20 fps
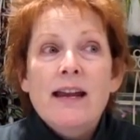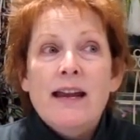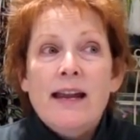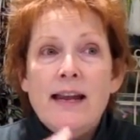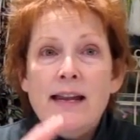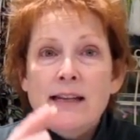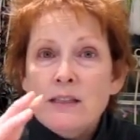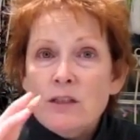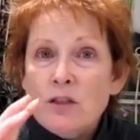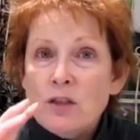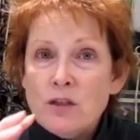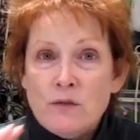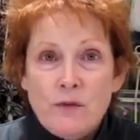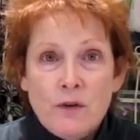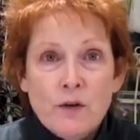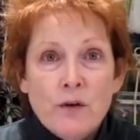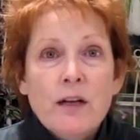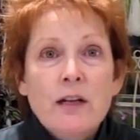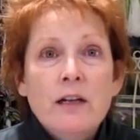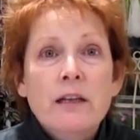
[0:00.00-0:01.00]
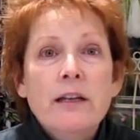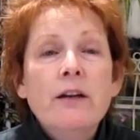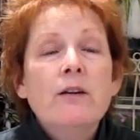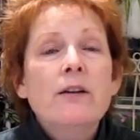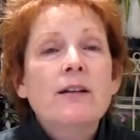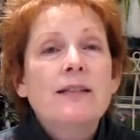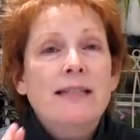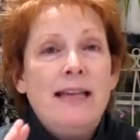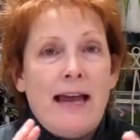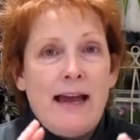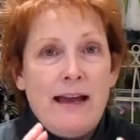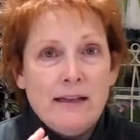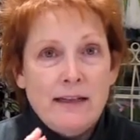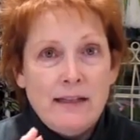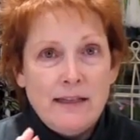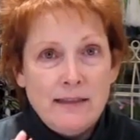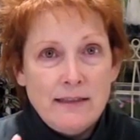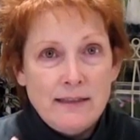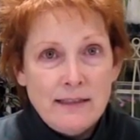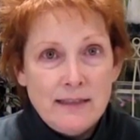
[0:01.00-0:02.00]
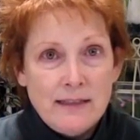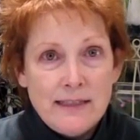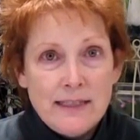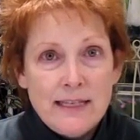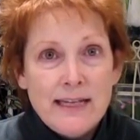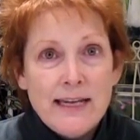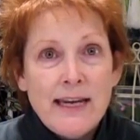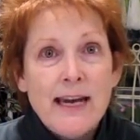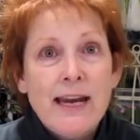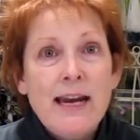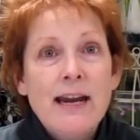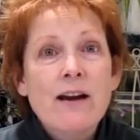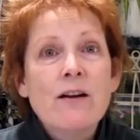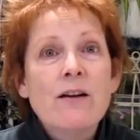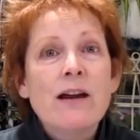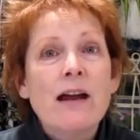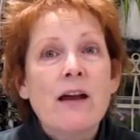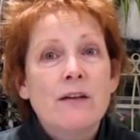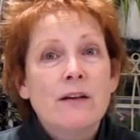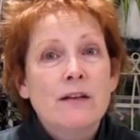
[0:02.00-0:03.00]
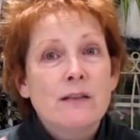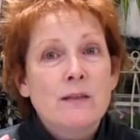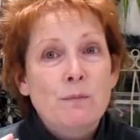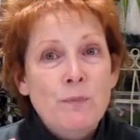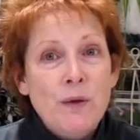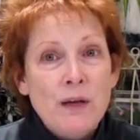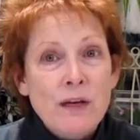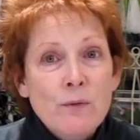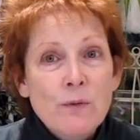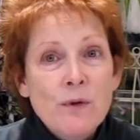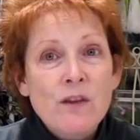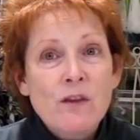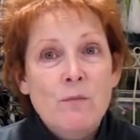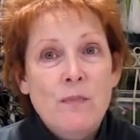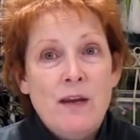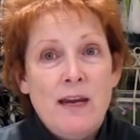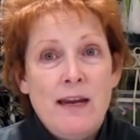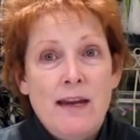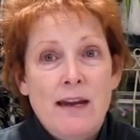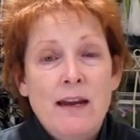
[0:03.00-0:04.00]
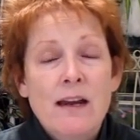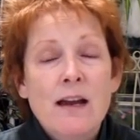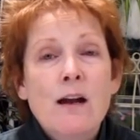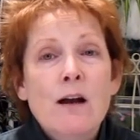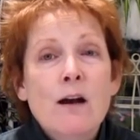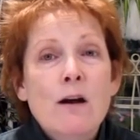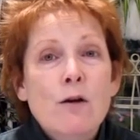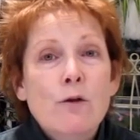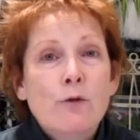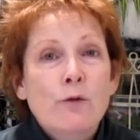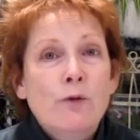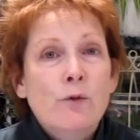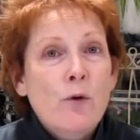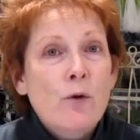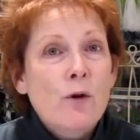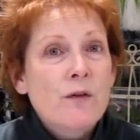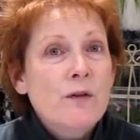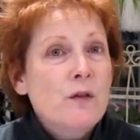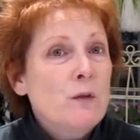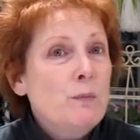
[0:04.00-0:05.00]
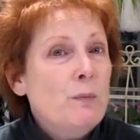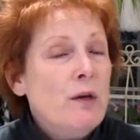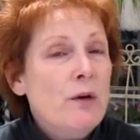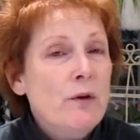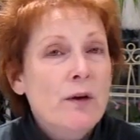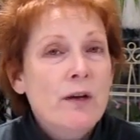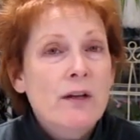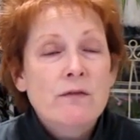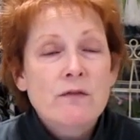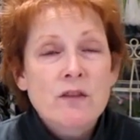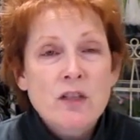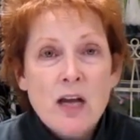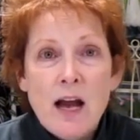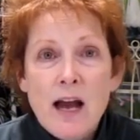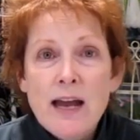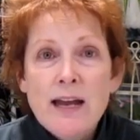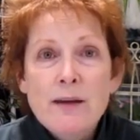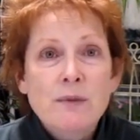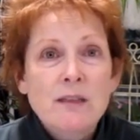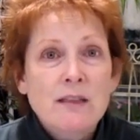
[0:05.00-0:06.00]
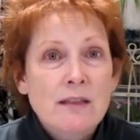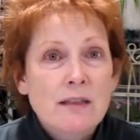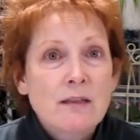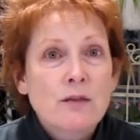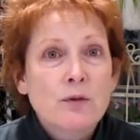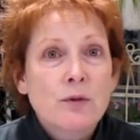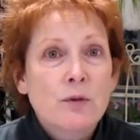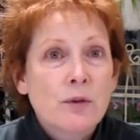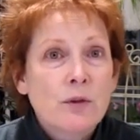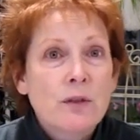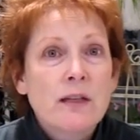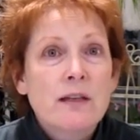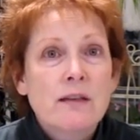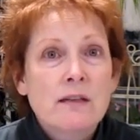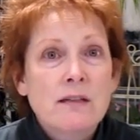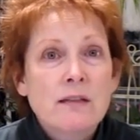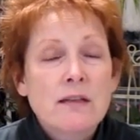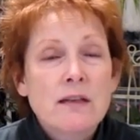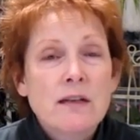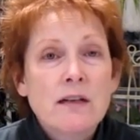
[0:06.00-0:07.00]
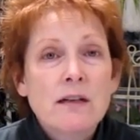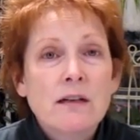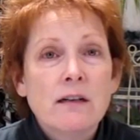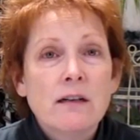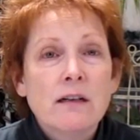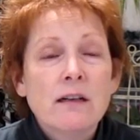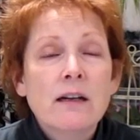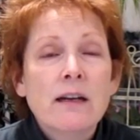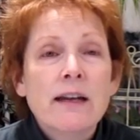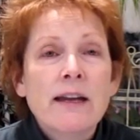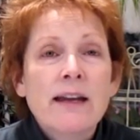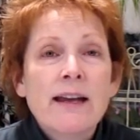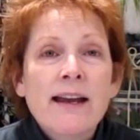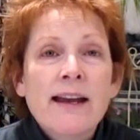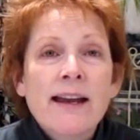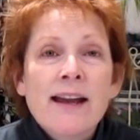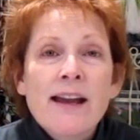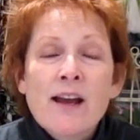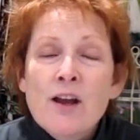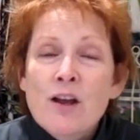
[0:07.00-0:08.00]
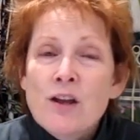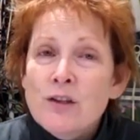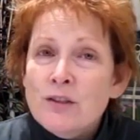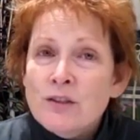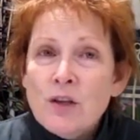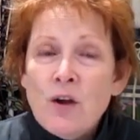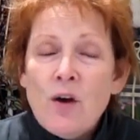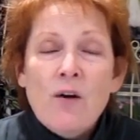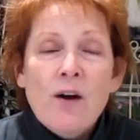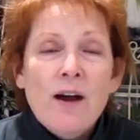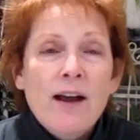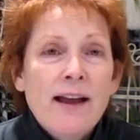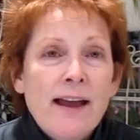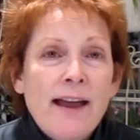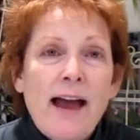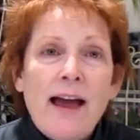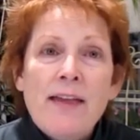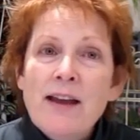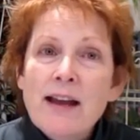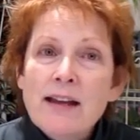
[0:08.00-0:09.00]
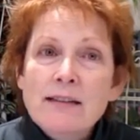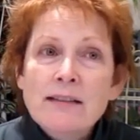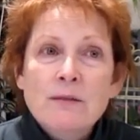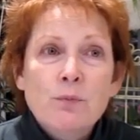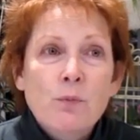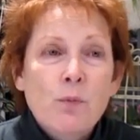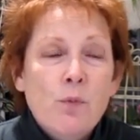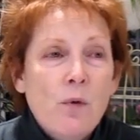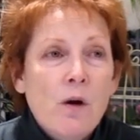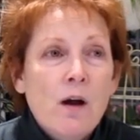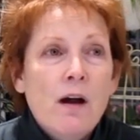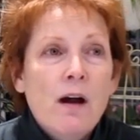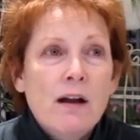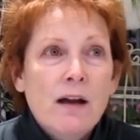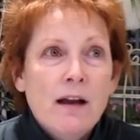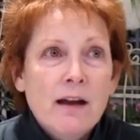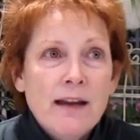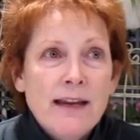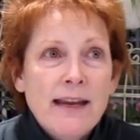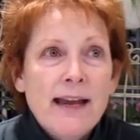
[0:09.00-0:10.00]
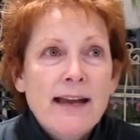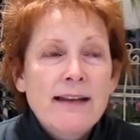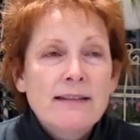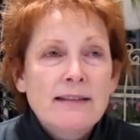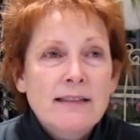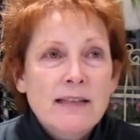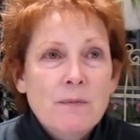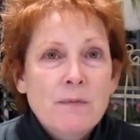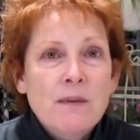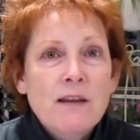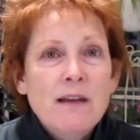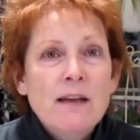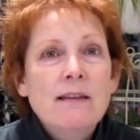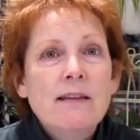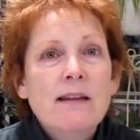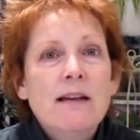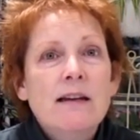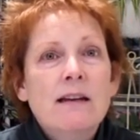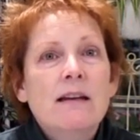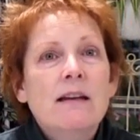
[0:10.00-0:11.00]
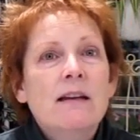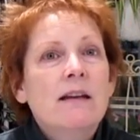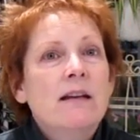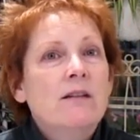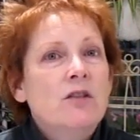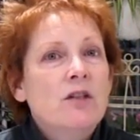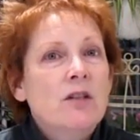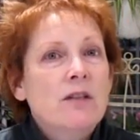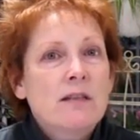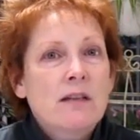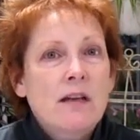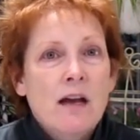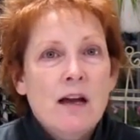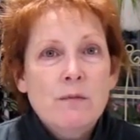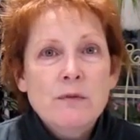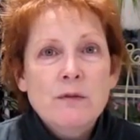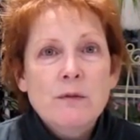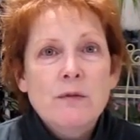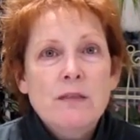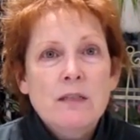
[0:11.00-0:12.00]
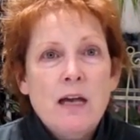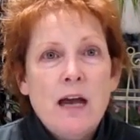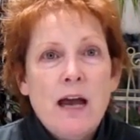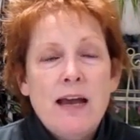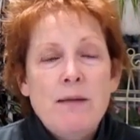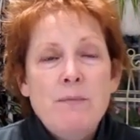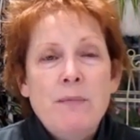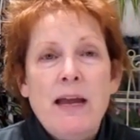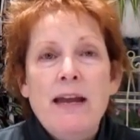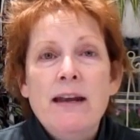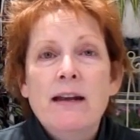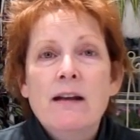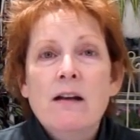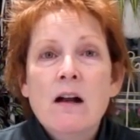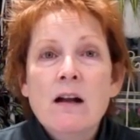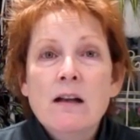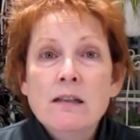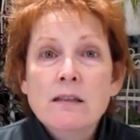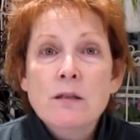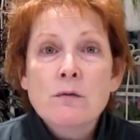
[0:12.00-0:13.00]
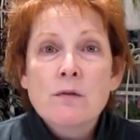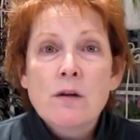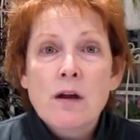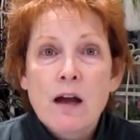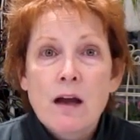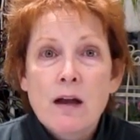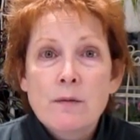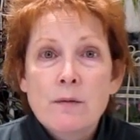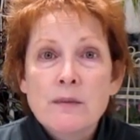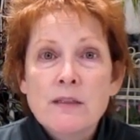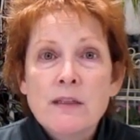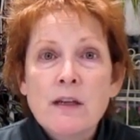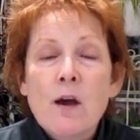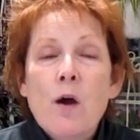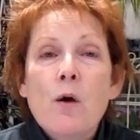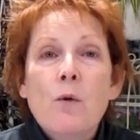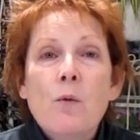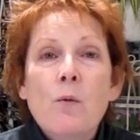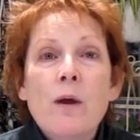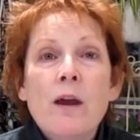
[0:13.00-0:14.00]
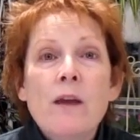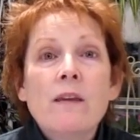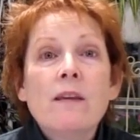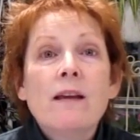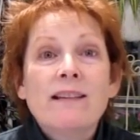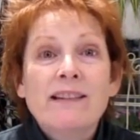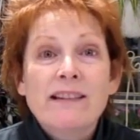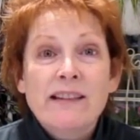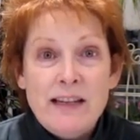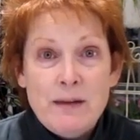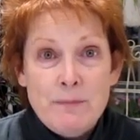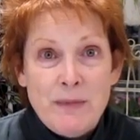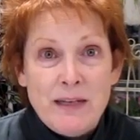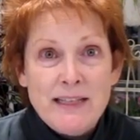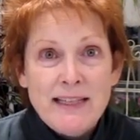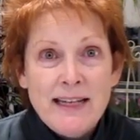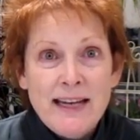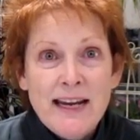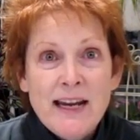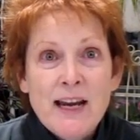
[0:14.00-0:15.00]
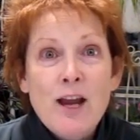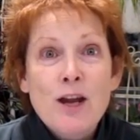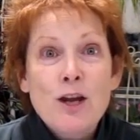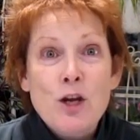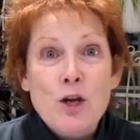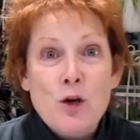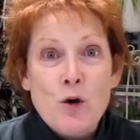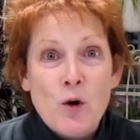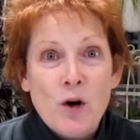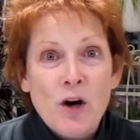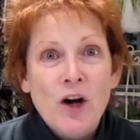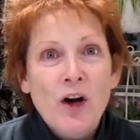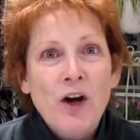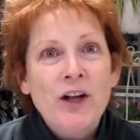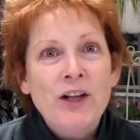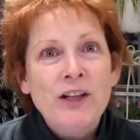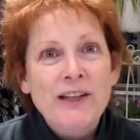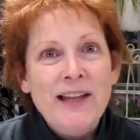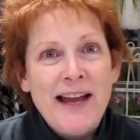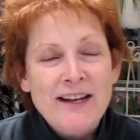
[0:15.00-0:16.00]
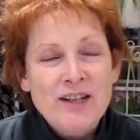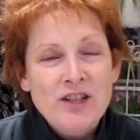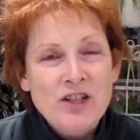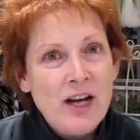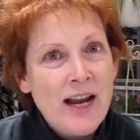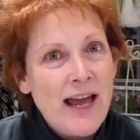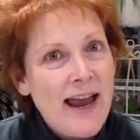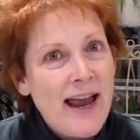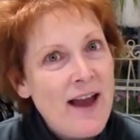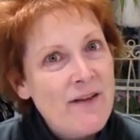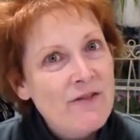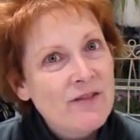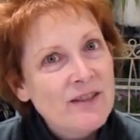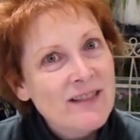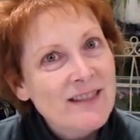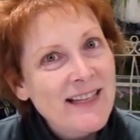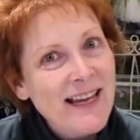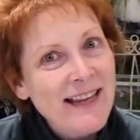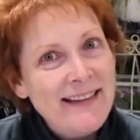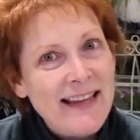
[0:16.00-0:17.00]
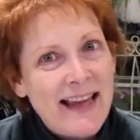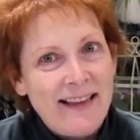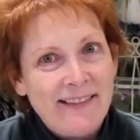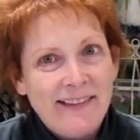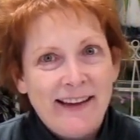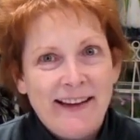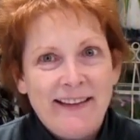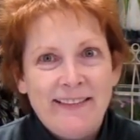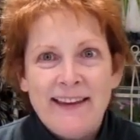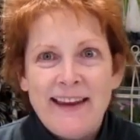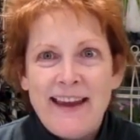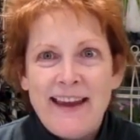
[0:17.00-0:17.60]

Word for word: it's just very clear it's had consistent care now that it's been with me for this period of time since early this year. So that's uh, again something that it just comes with time and it also comes with limiting your collection. I haven't said that lately,